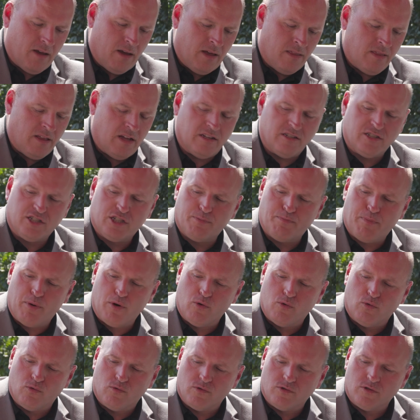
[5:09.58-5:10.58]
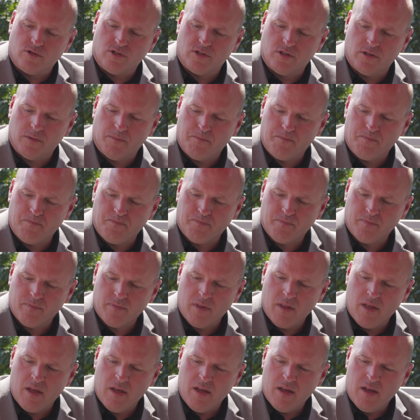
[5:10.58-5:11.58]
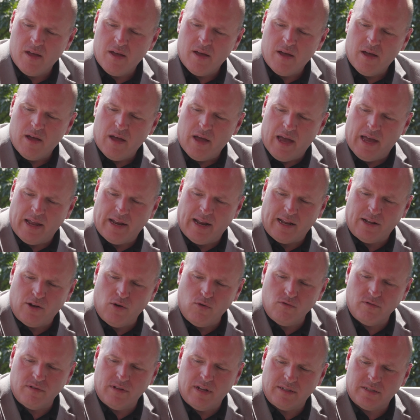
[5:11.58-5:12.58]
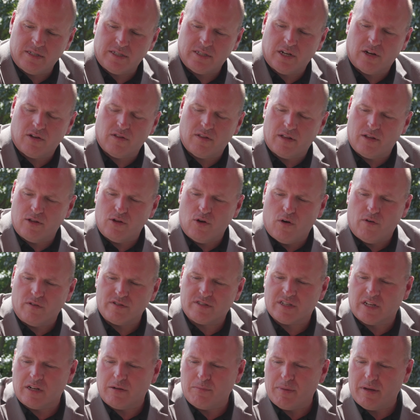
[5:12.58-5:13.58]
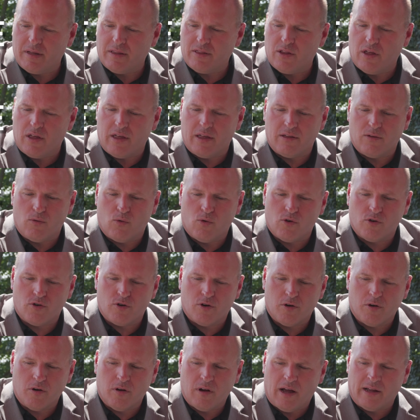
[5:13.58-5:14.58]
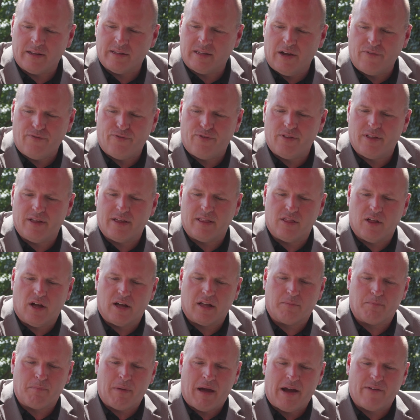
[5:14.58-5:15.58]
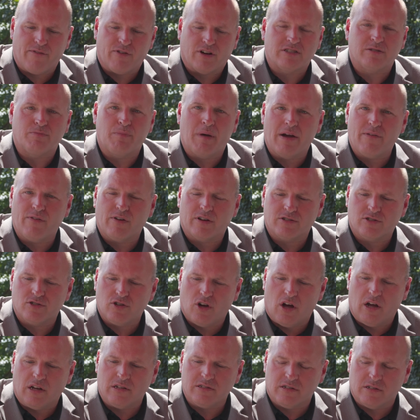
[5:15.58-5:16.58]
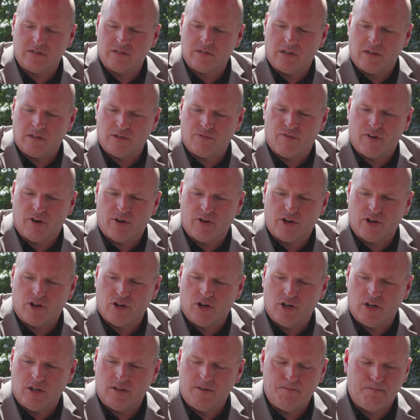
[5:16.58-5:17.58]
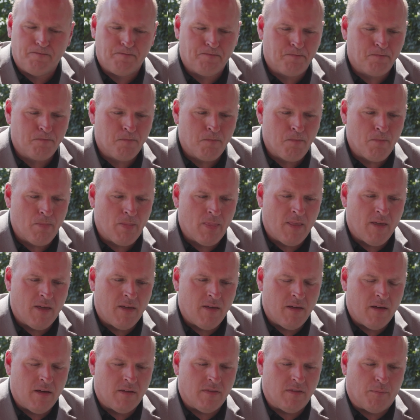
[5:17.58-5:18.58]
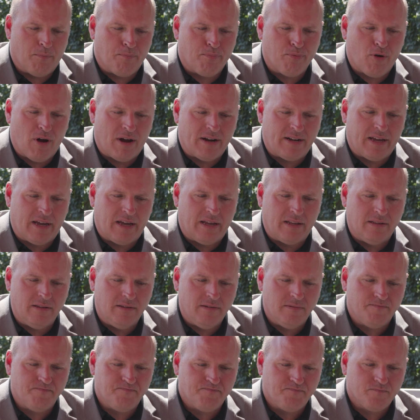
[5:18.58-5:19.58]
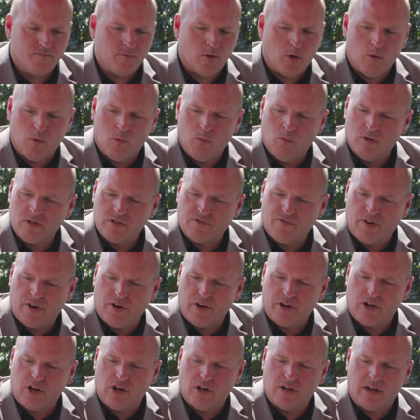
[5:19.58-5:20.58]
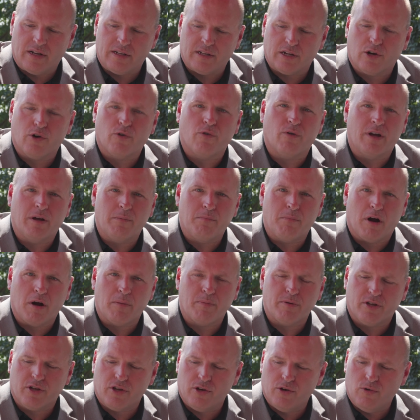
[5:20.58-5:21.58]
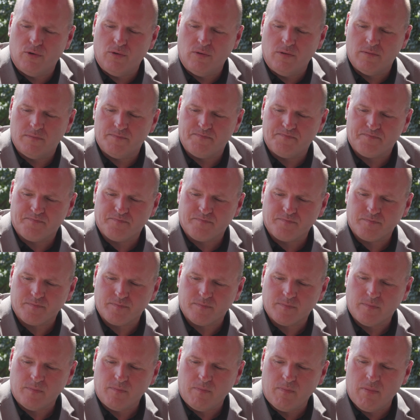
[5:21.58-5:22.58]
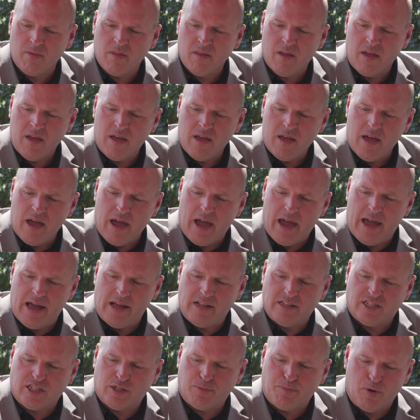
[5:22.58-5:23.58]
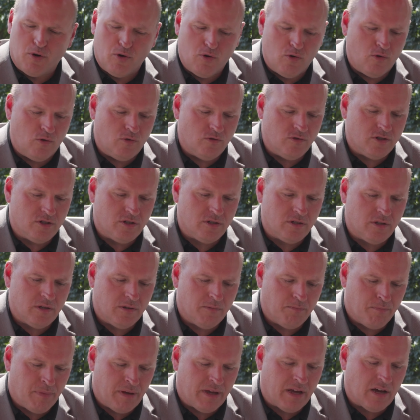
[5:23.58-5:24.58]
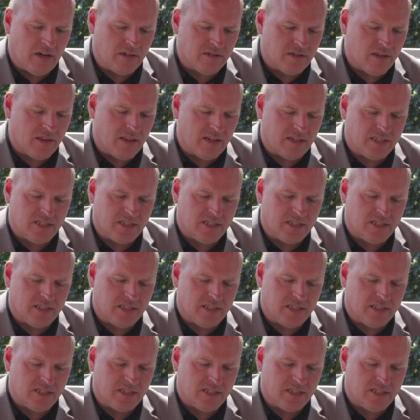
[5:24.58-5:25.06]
and then spoons. And I don't necessarily know what's gonna be in that order. I definitely like Mavericks. Maverick sauce is, is very good. The breading was very good on the Korean barbecue and spoons because of the